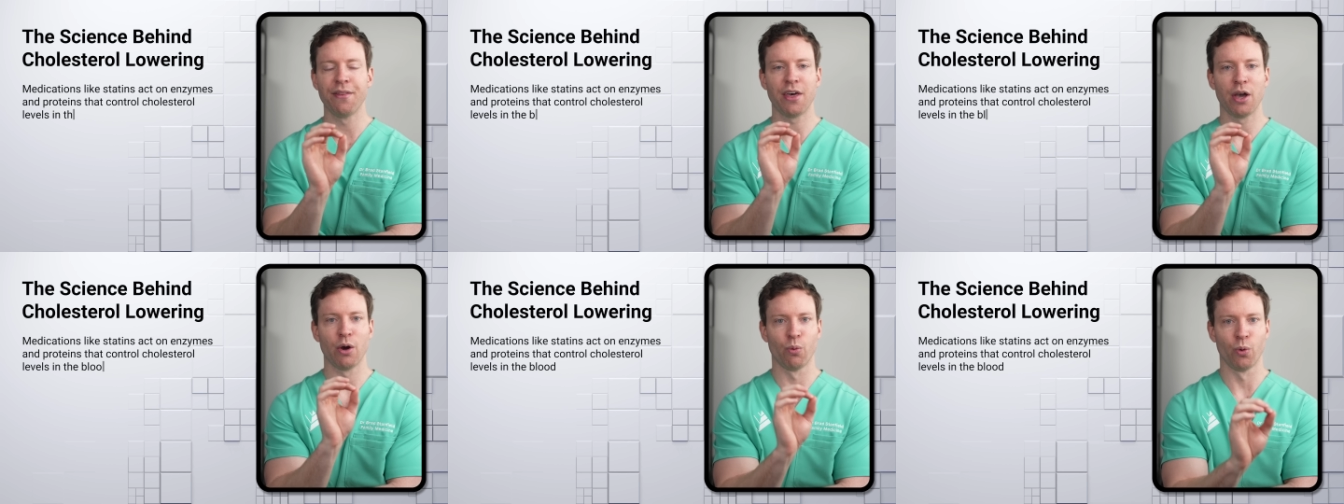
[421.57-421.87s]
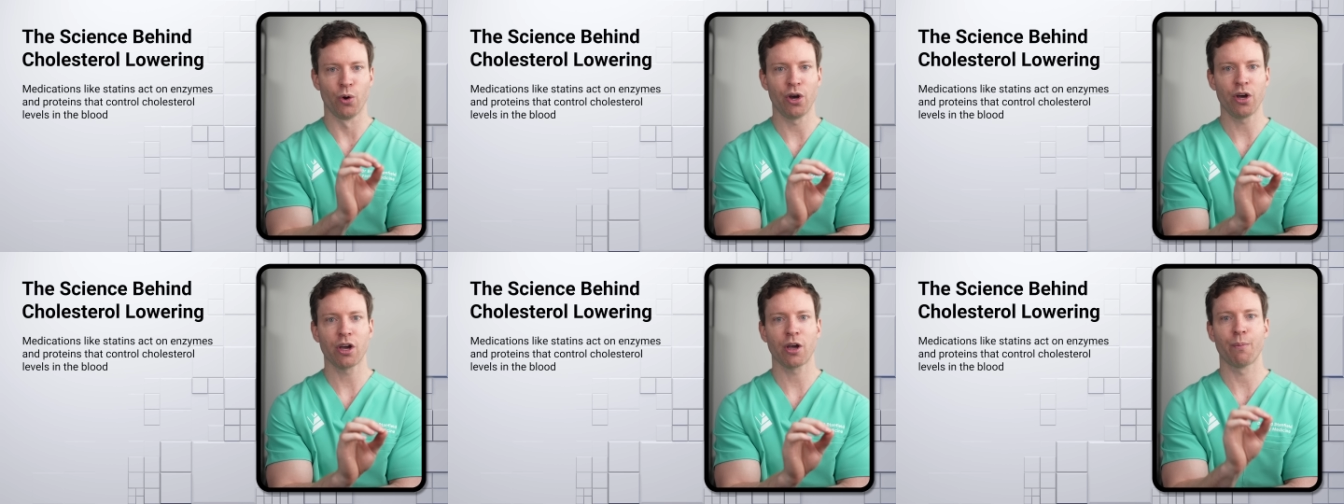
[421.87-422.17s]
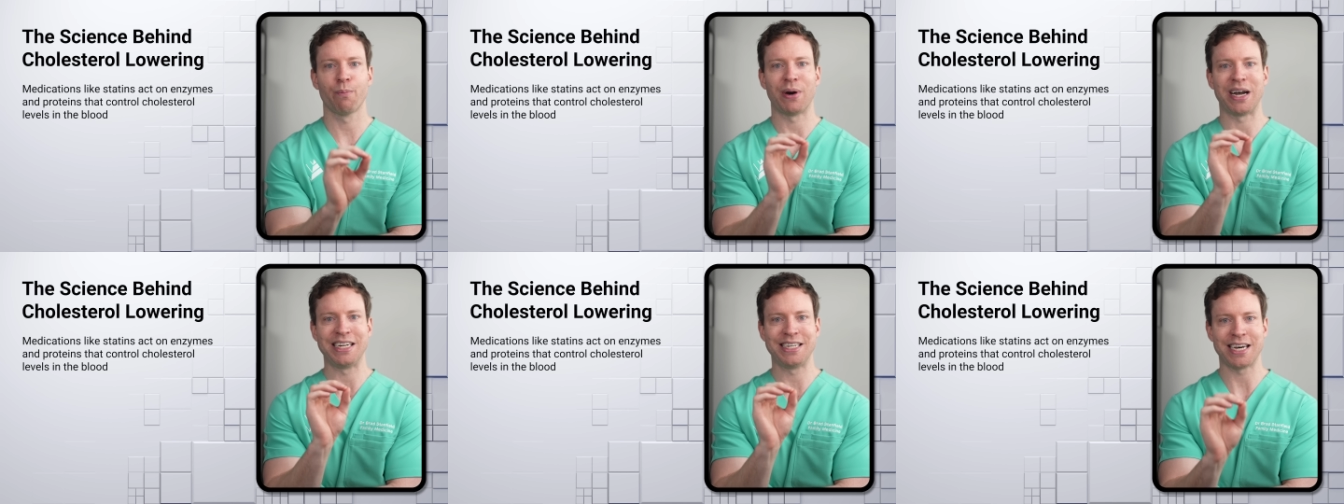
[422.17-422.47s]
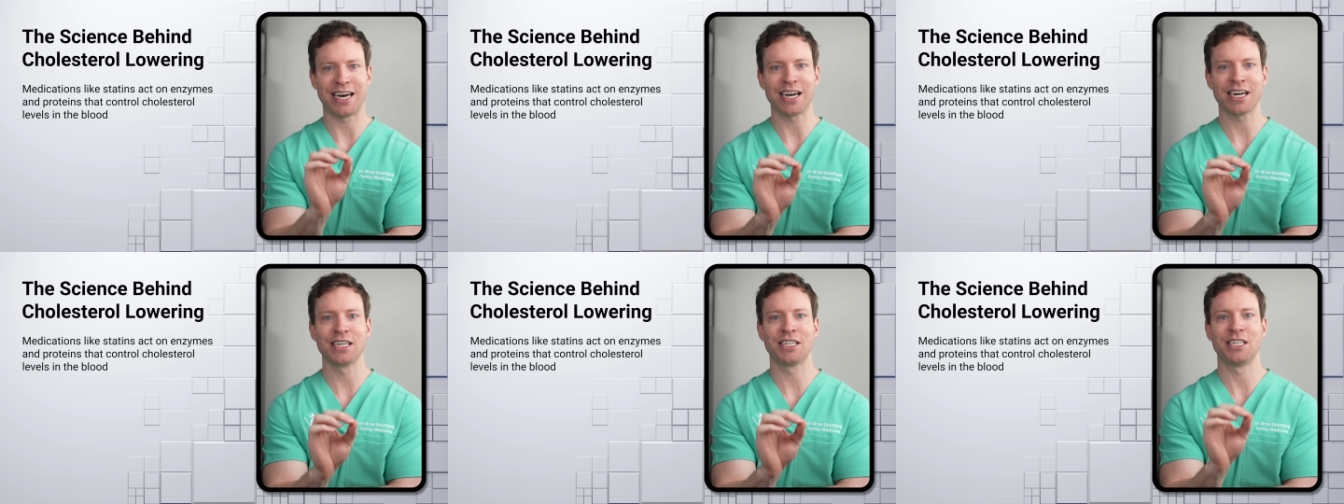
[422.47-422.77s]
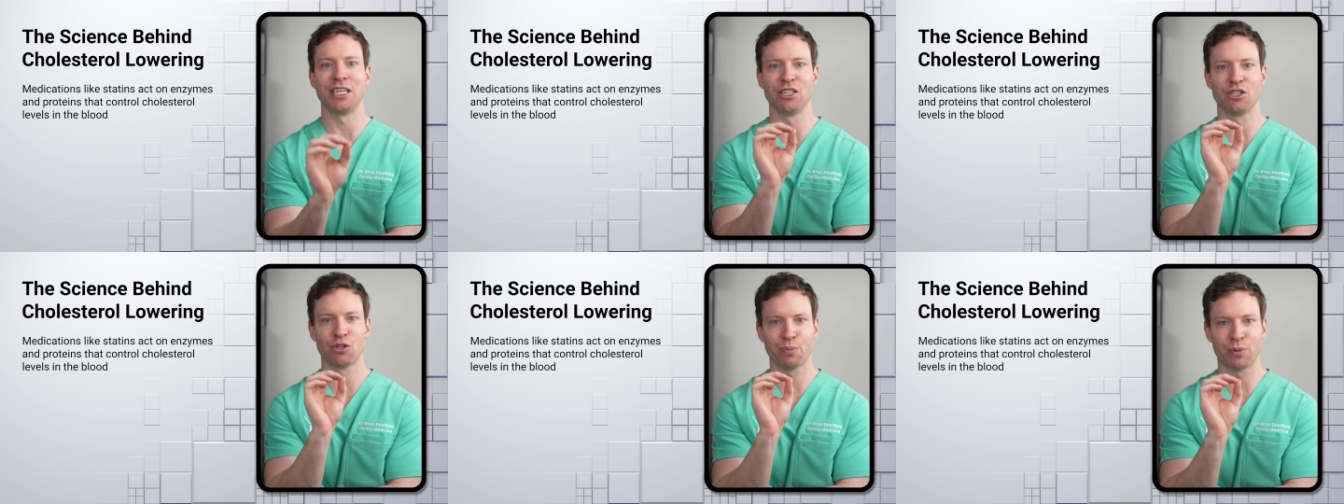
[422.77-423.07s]
they work by
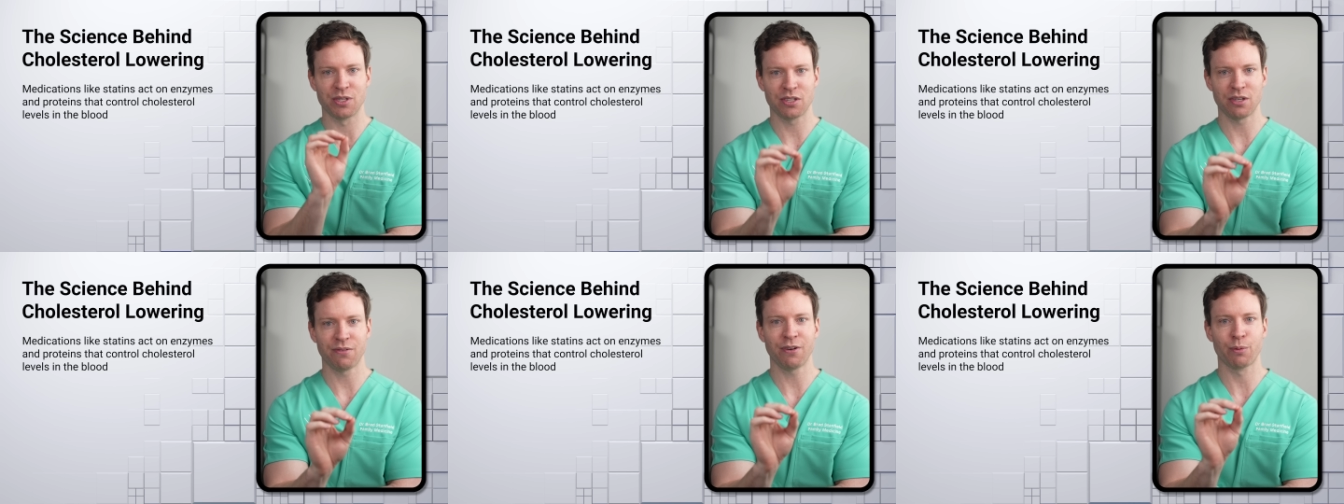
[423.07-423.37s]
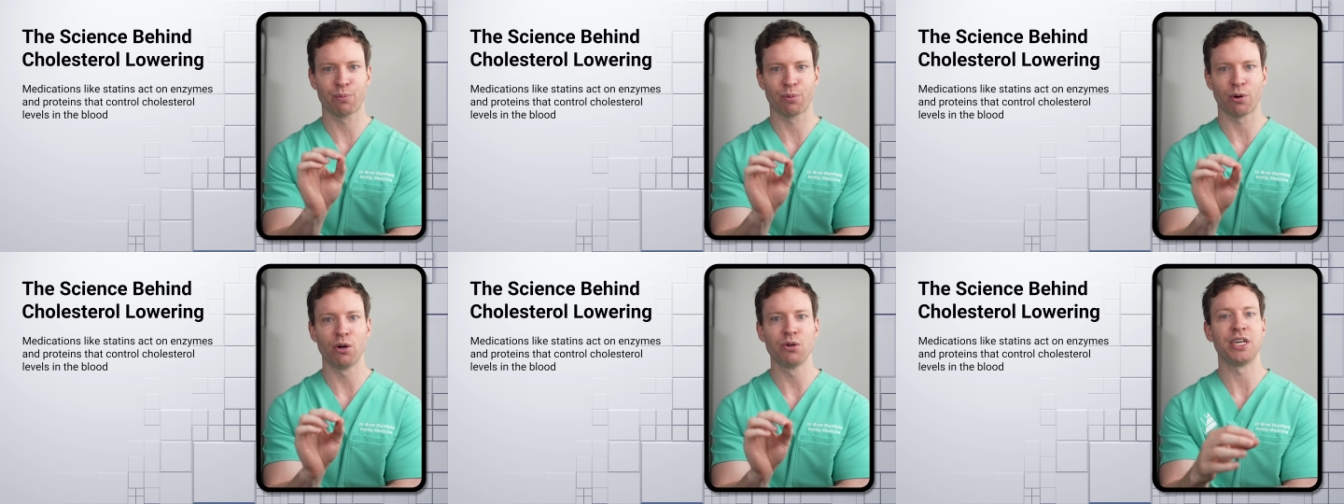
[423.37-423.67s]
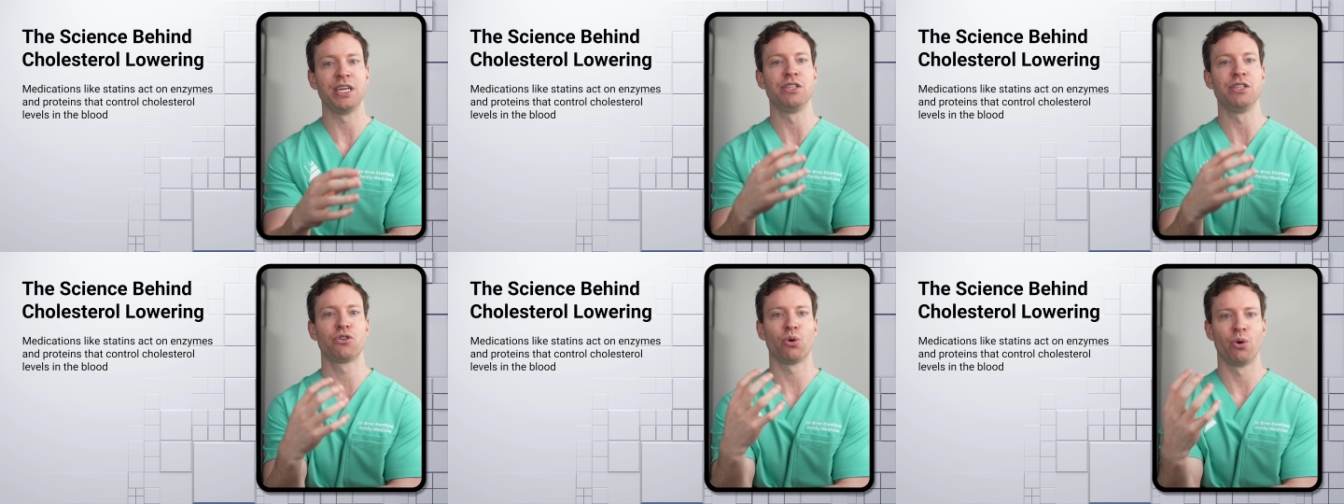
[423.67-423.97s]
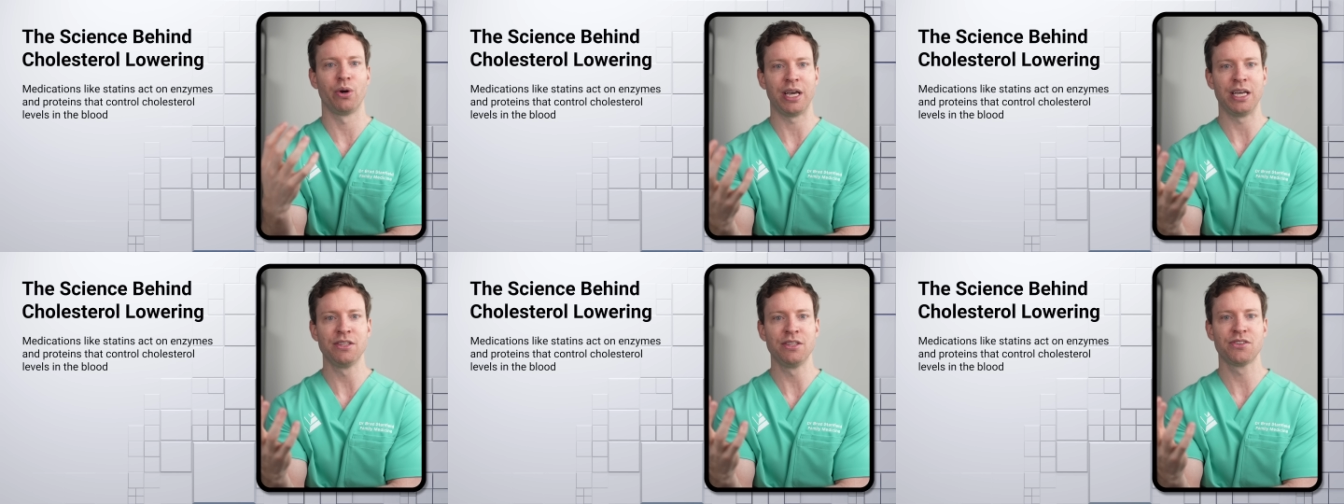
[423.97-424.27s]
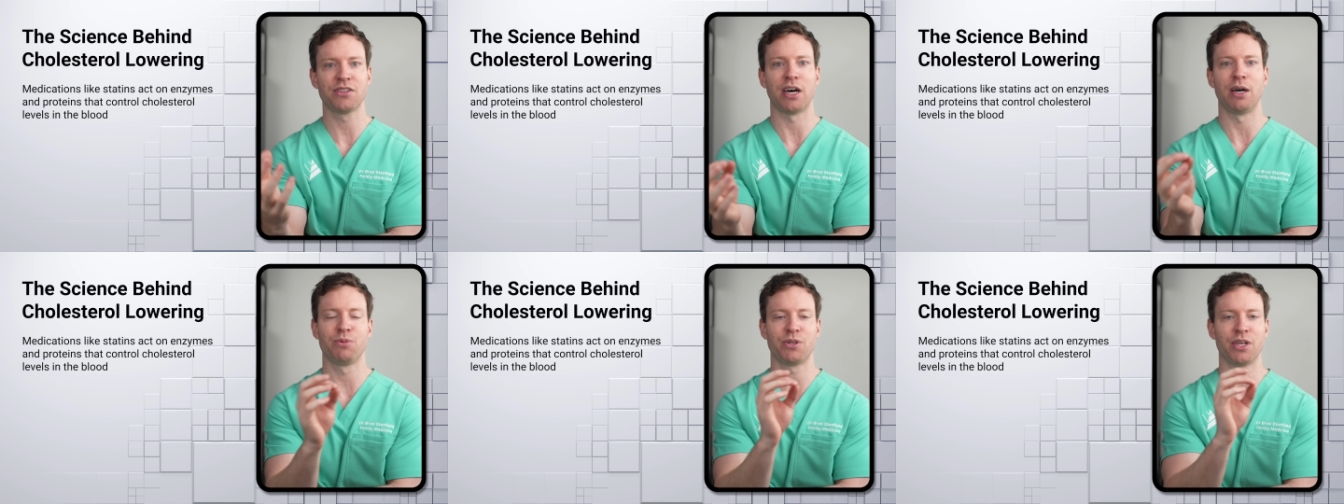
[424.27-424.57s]
targeting specific proteins or
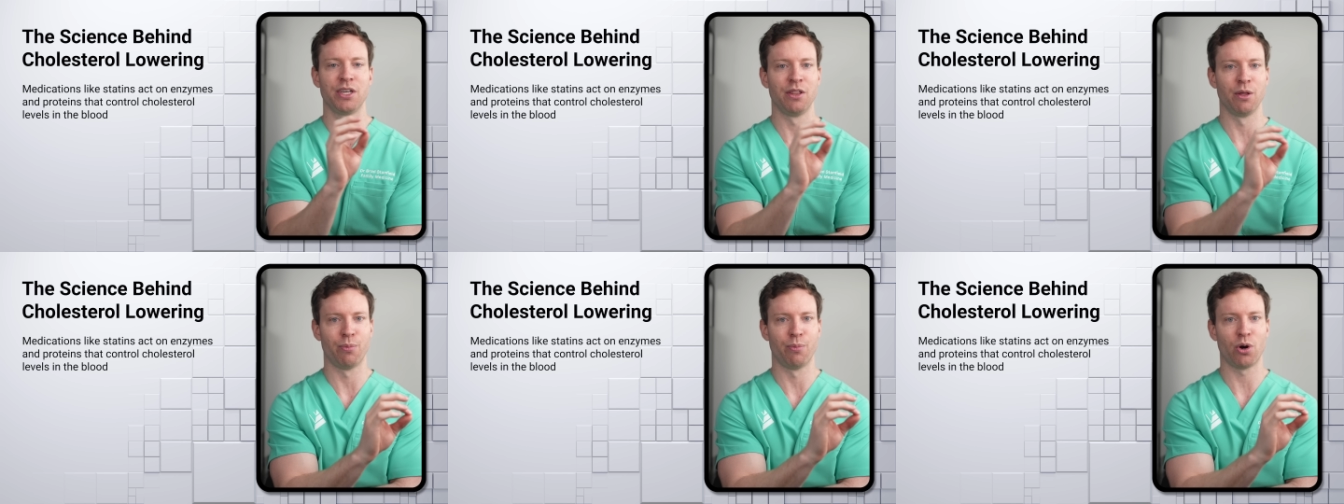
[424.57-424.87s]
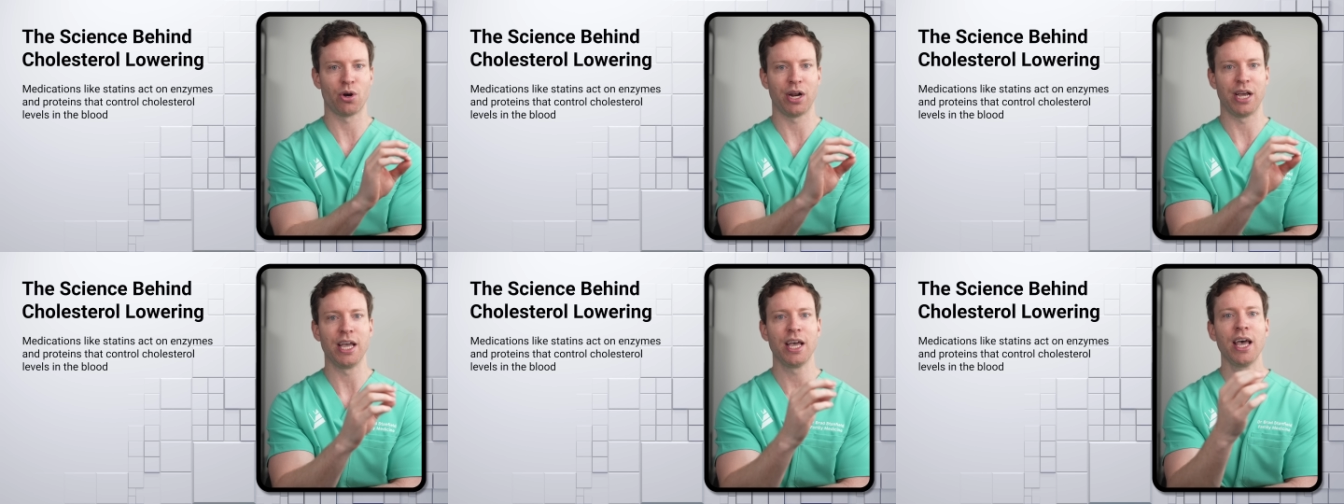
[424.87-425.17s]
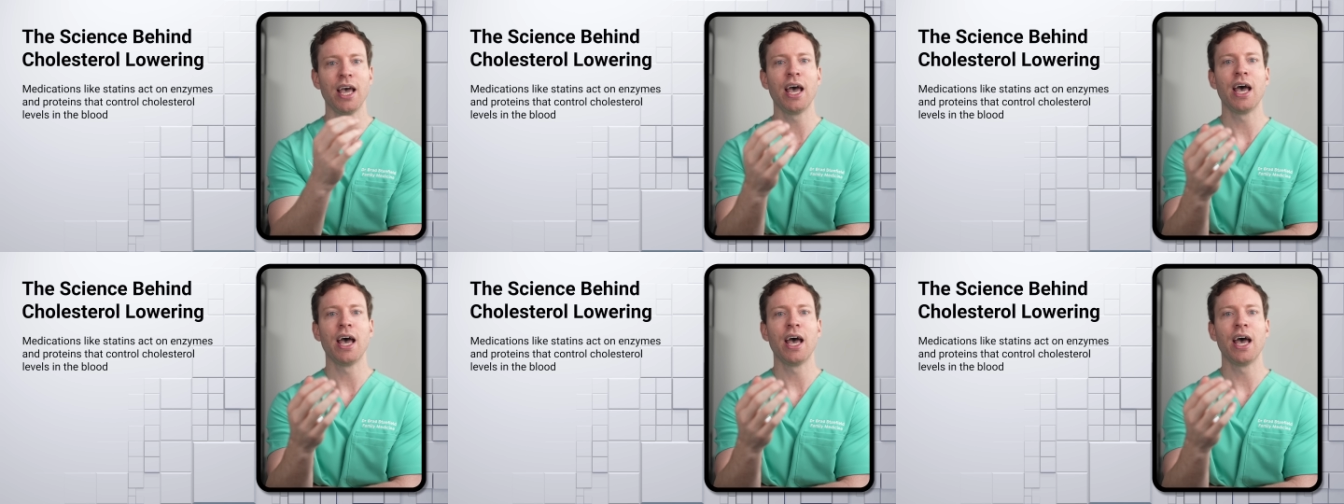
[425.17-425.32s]
enzymes in the body.